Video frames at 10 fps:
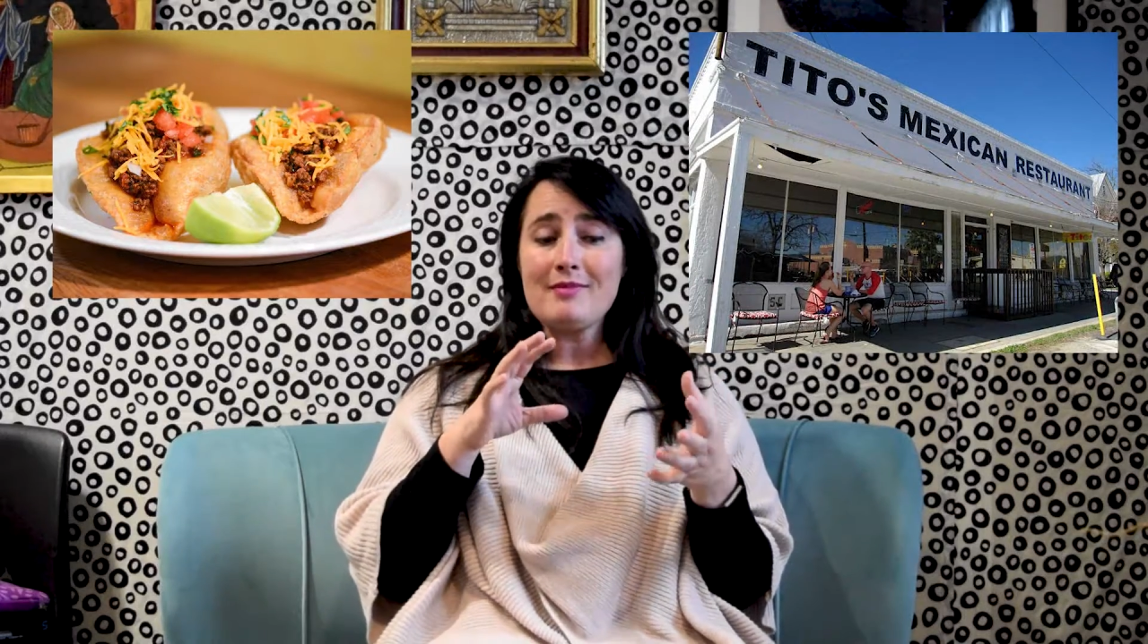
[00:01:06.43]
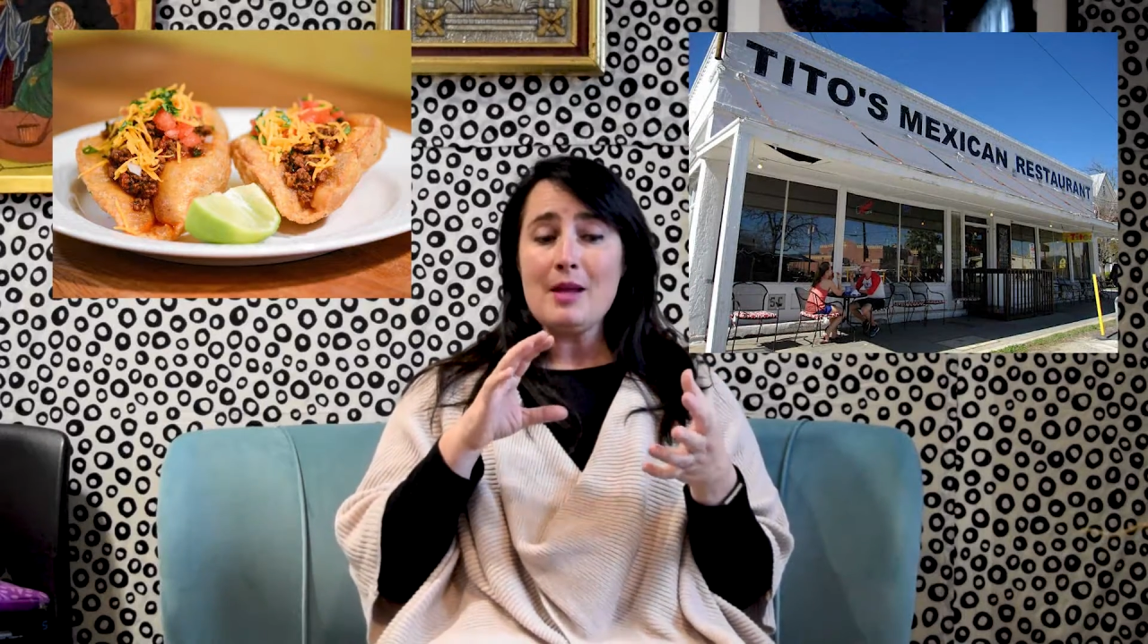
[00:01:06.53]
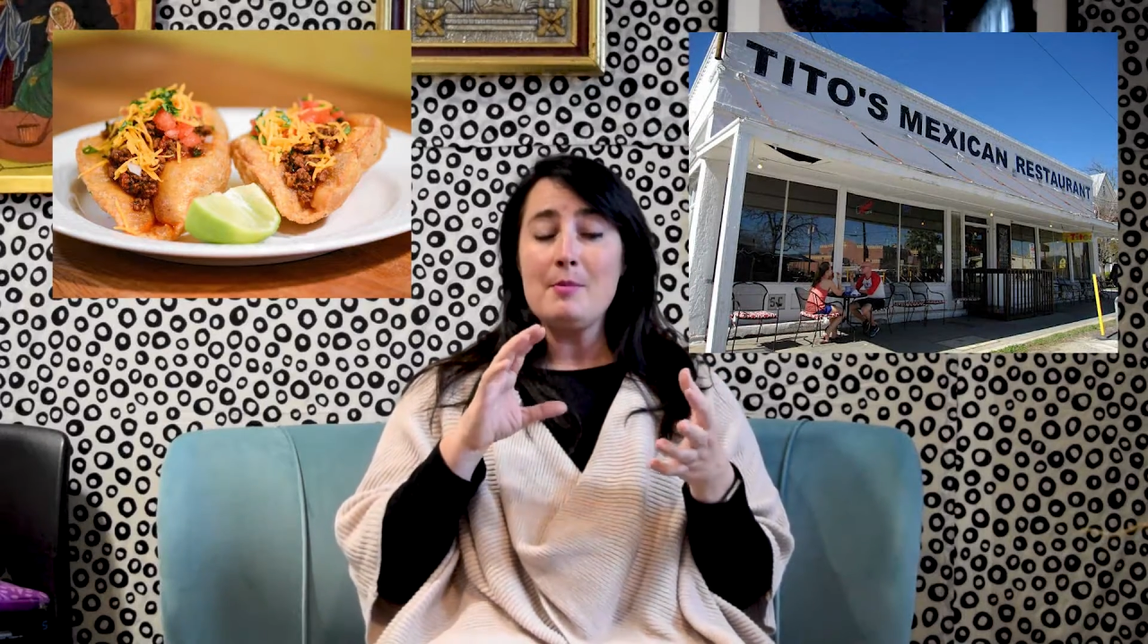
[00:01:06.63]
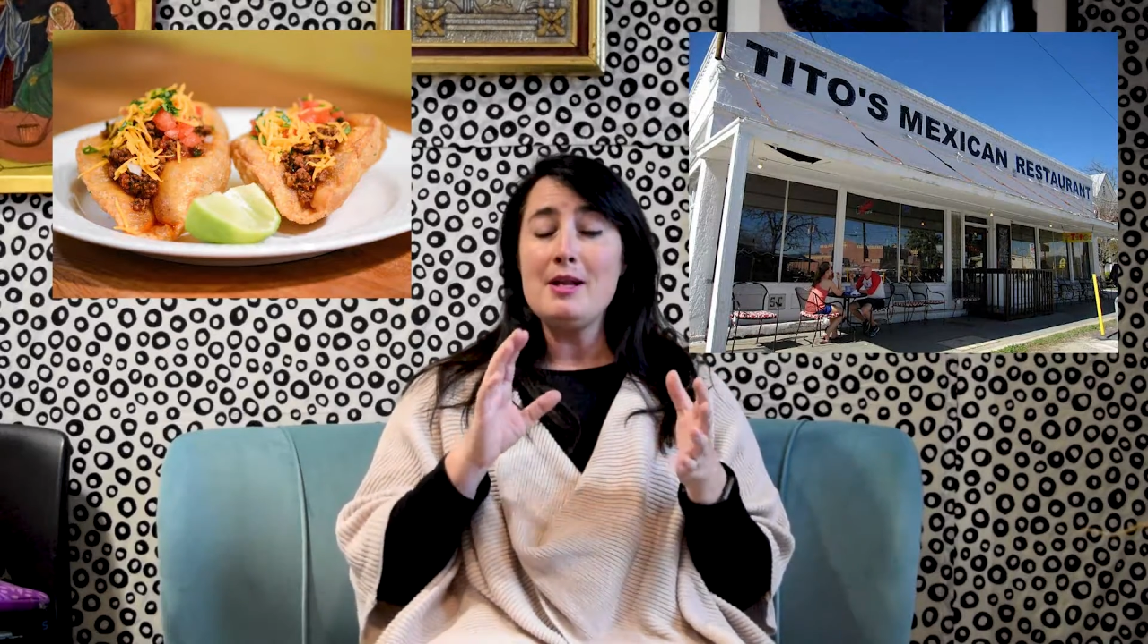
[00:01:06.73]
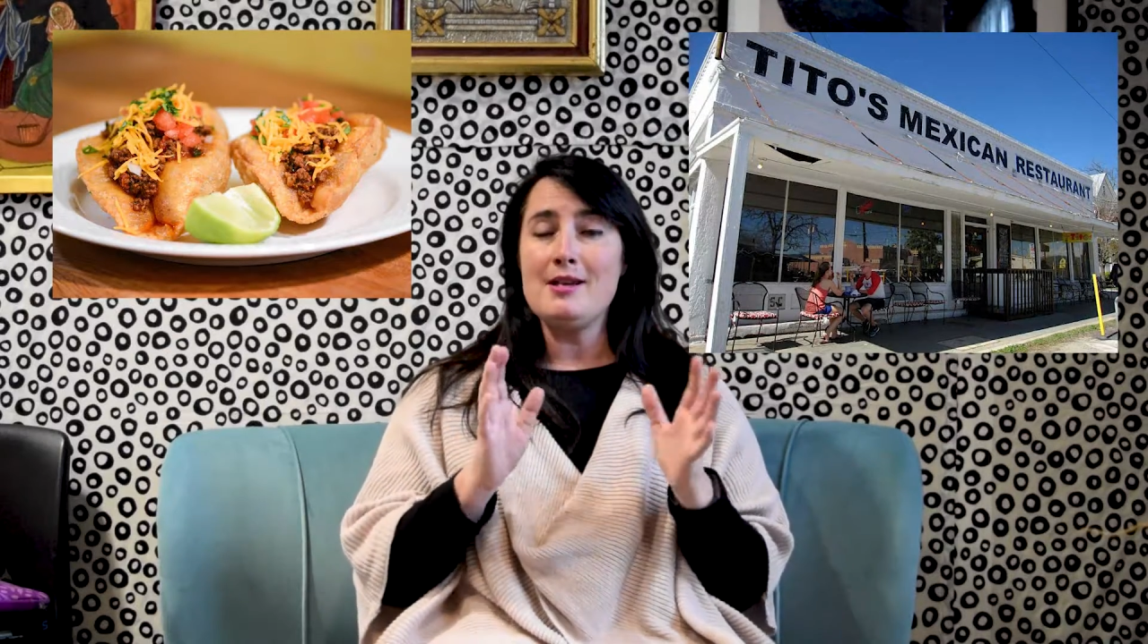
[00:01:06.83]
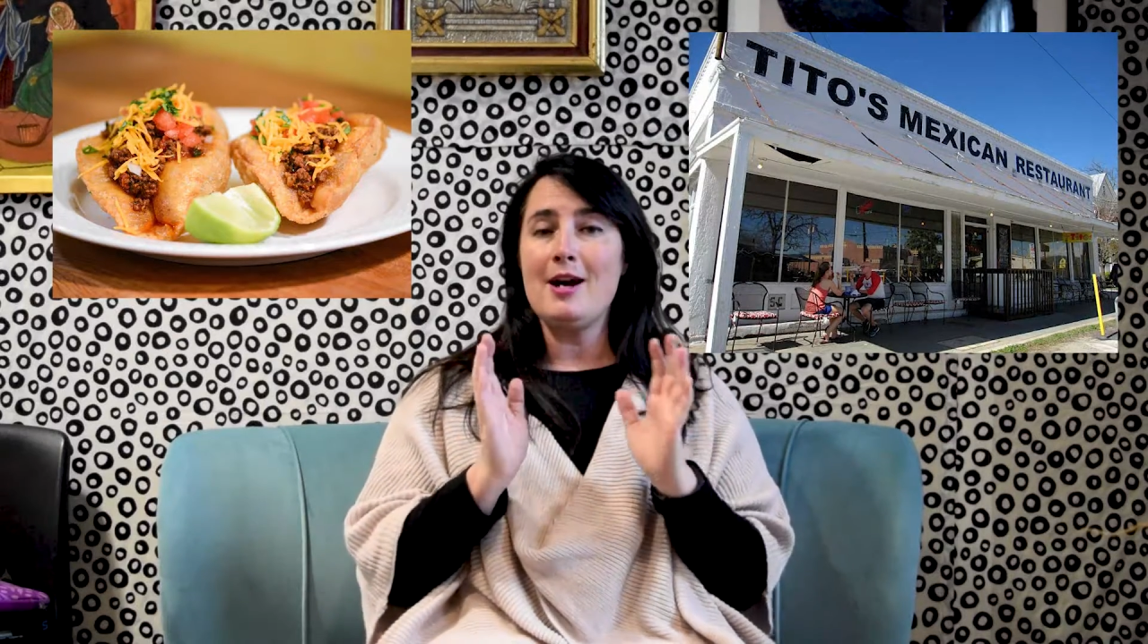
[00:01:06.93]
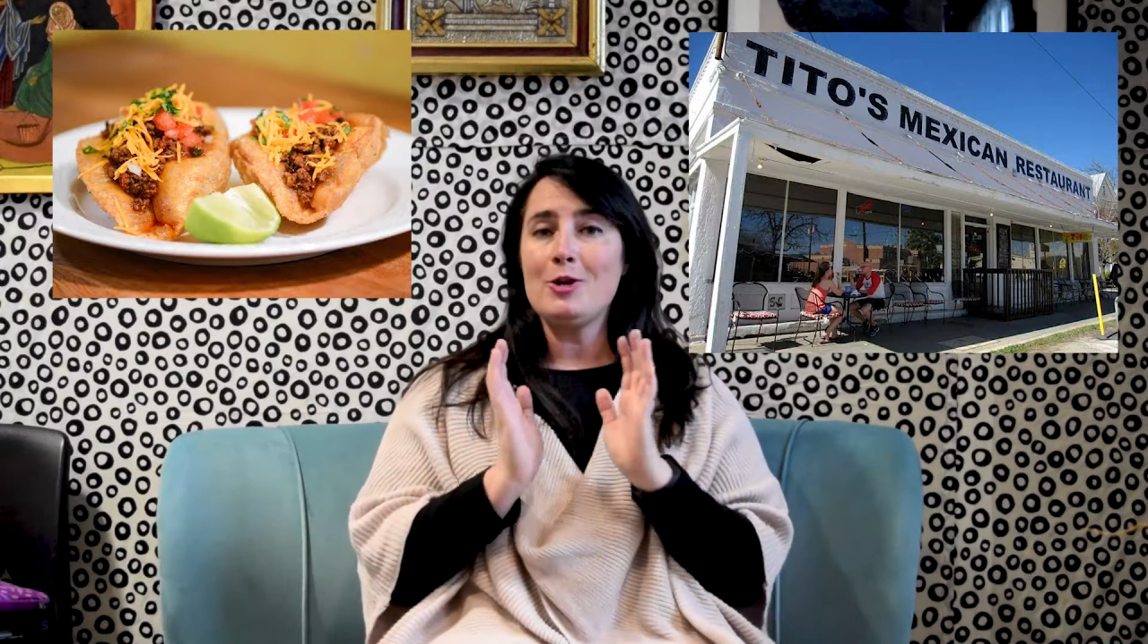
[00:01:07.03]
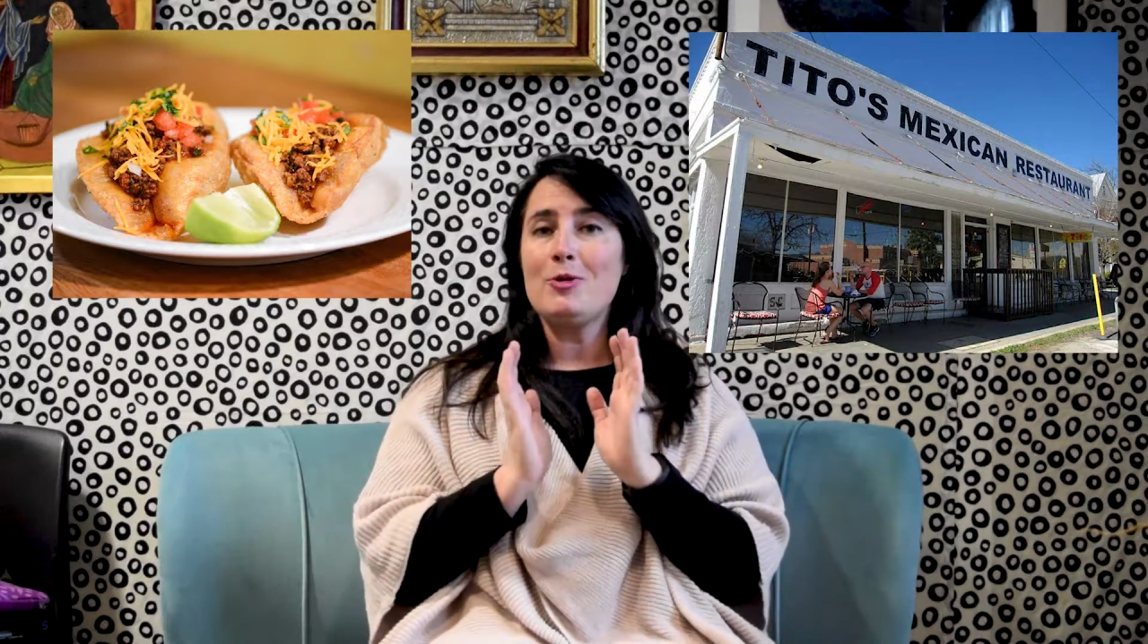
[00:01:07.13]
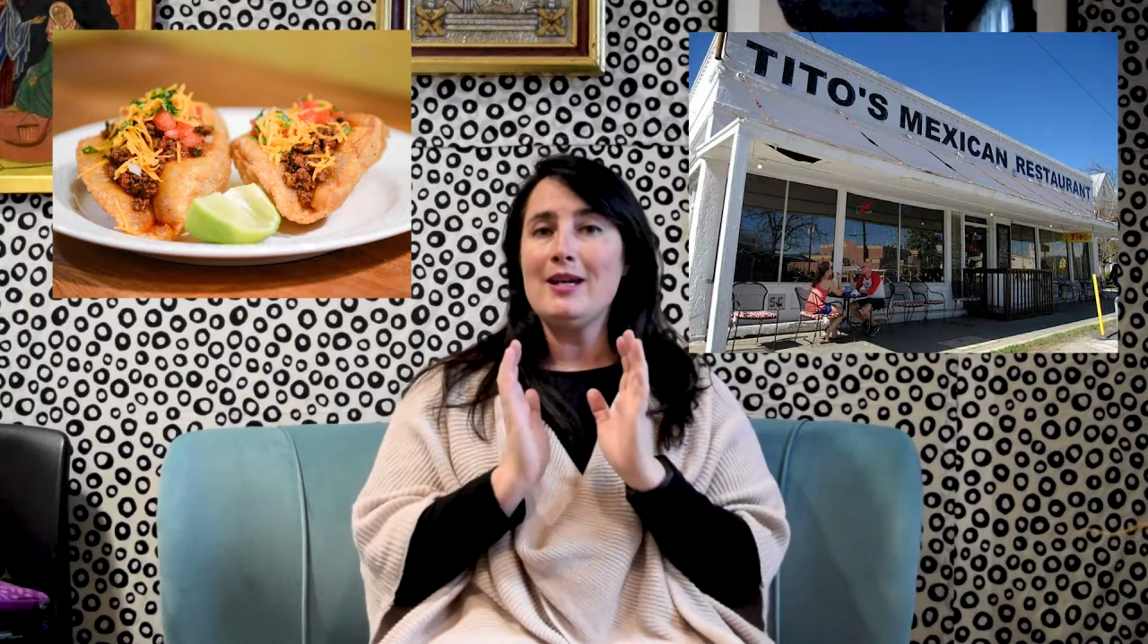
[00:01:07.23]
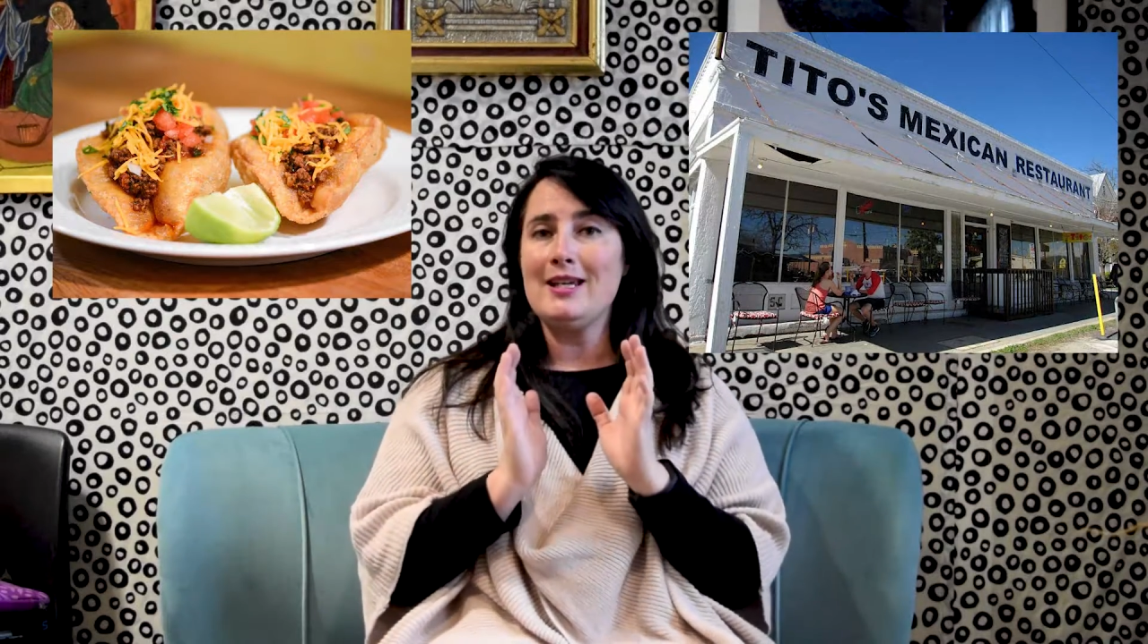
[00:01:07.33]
but not quite